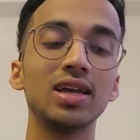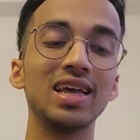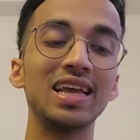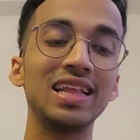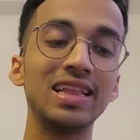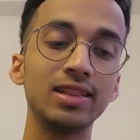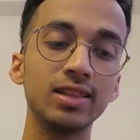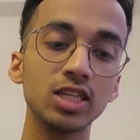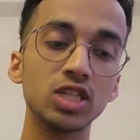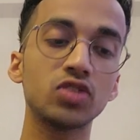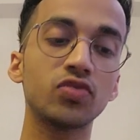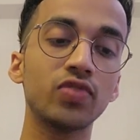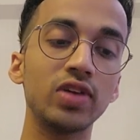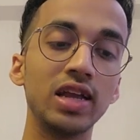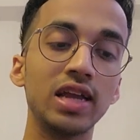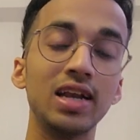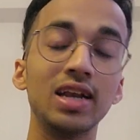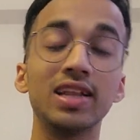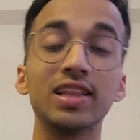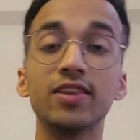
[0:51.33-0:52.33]
in this
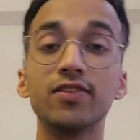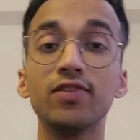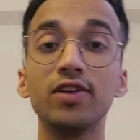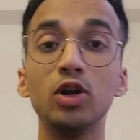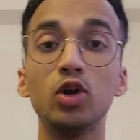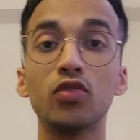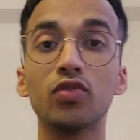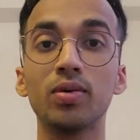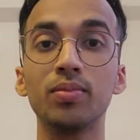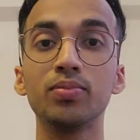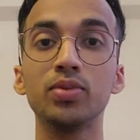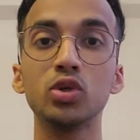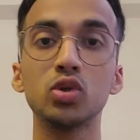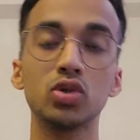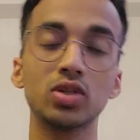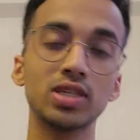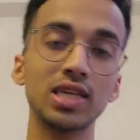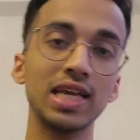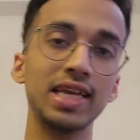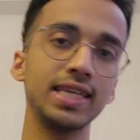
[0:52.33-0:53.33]
field, in the field of computer
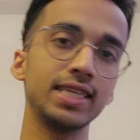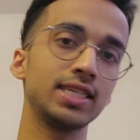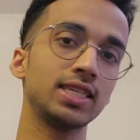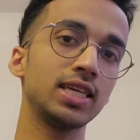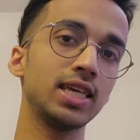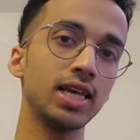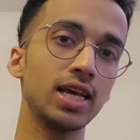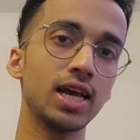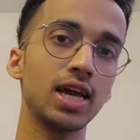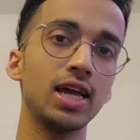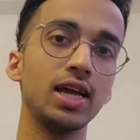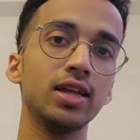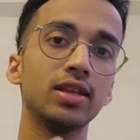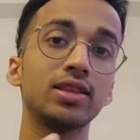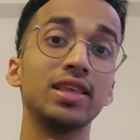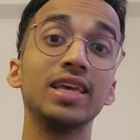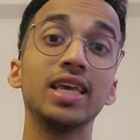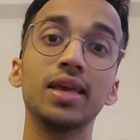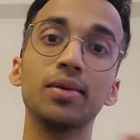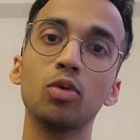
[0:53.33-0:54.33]
science, AI,
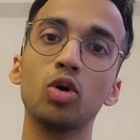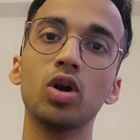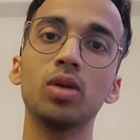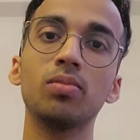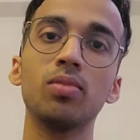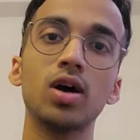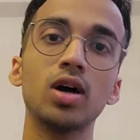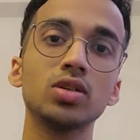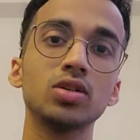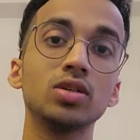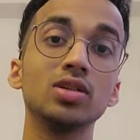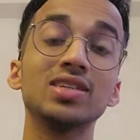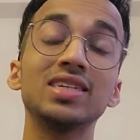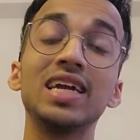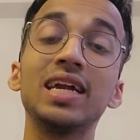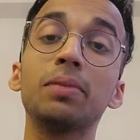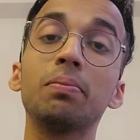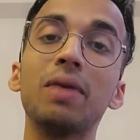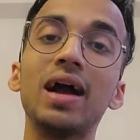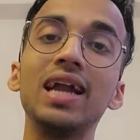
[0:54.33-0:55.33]
thinking about a master's,
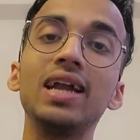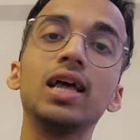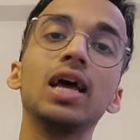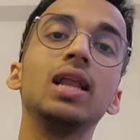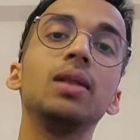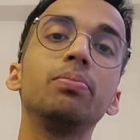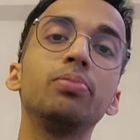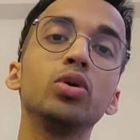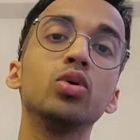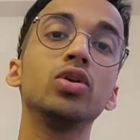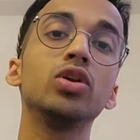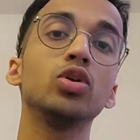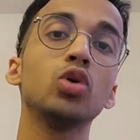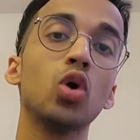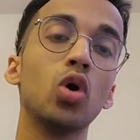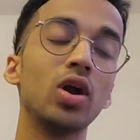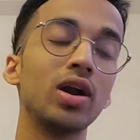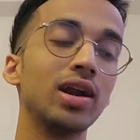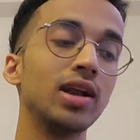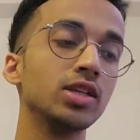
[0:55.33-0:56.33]
it might help you in
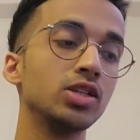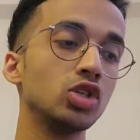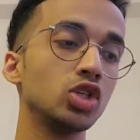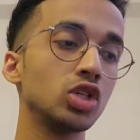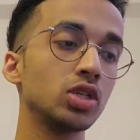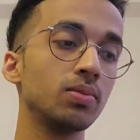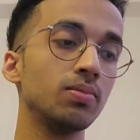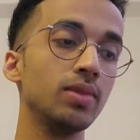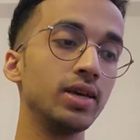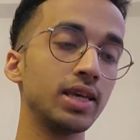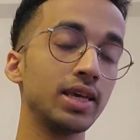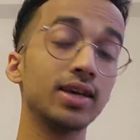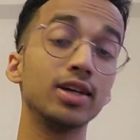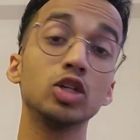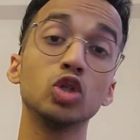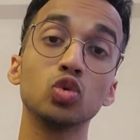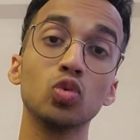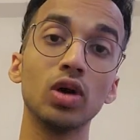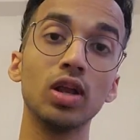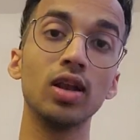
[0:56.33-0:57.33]
your decision making
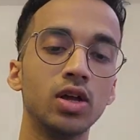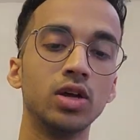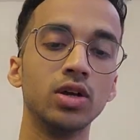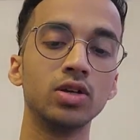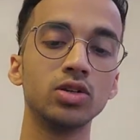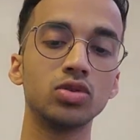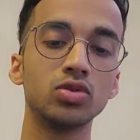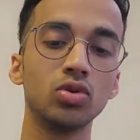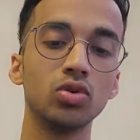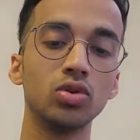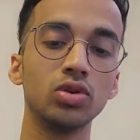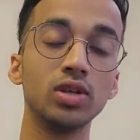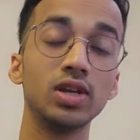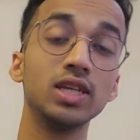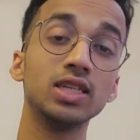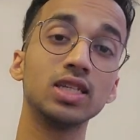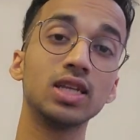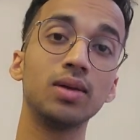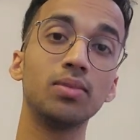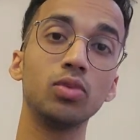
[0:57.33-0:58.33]
as well. So the
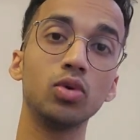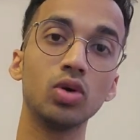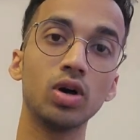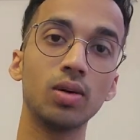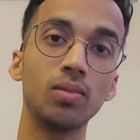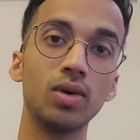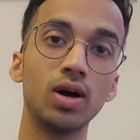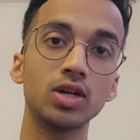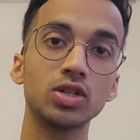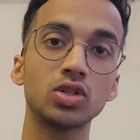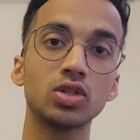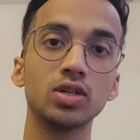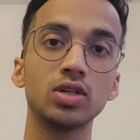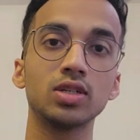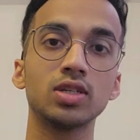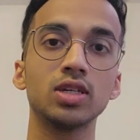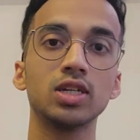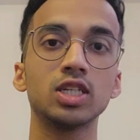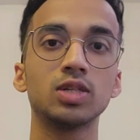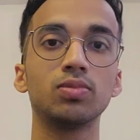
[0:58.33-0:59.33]
reason I'm doing a
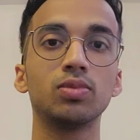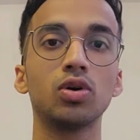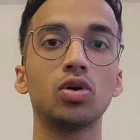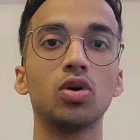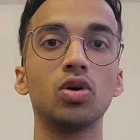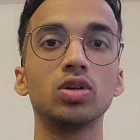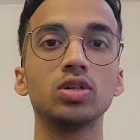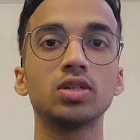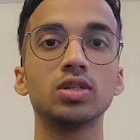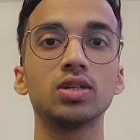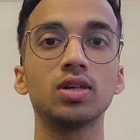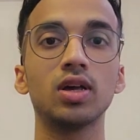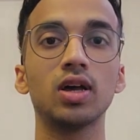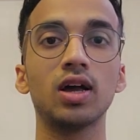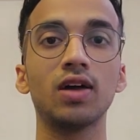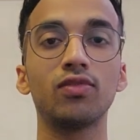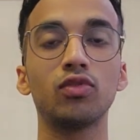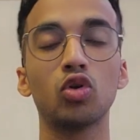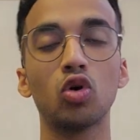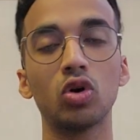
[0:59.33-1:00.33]
master's is because
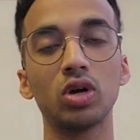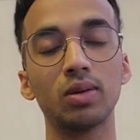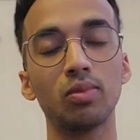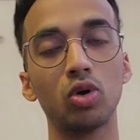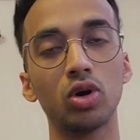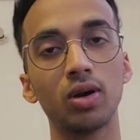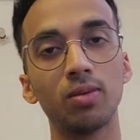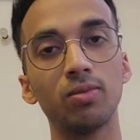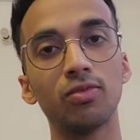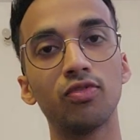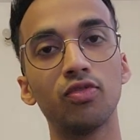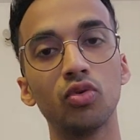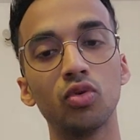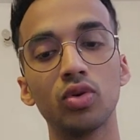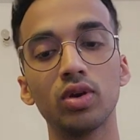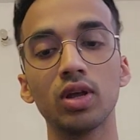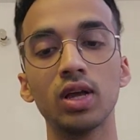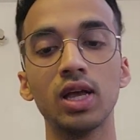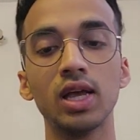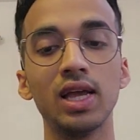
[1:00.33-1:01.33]
I've talked about it
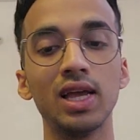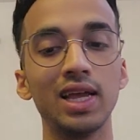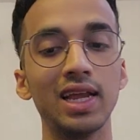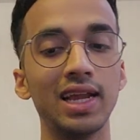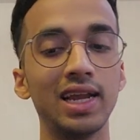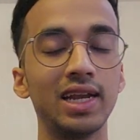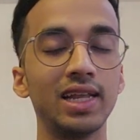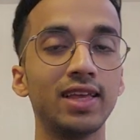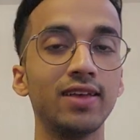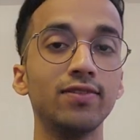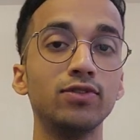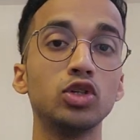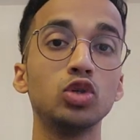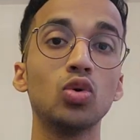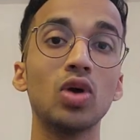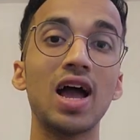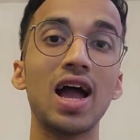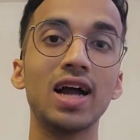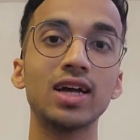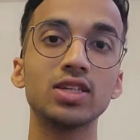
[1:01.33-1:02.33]
before. It gives
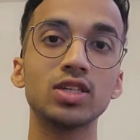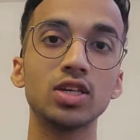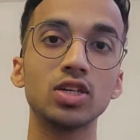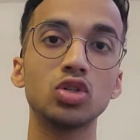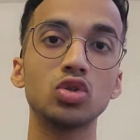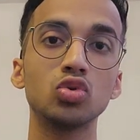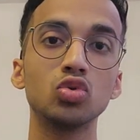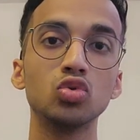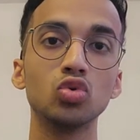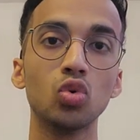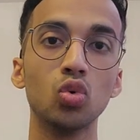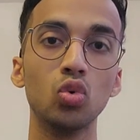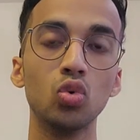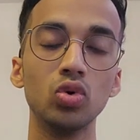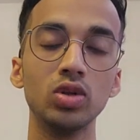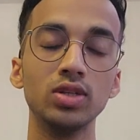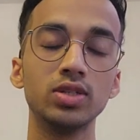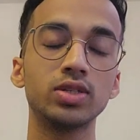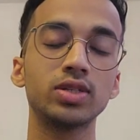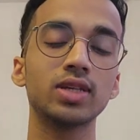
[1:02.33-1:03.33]
you access to
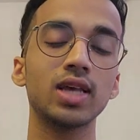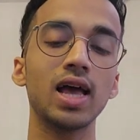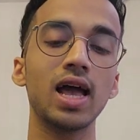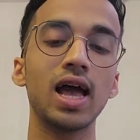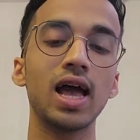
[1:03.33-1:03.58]
roles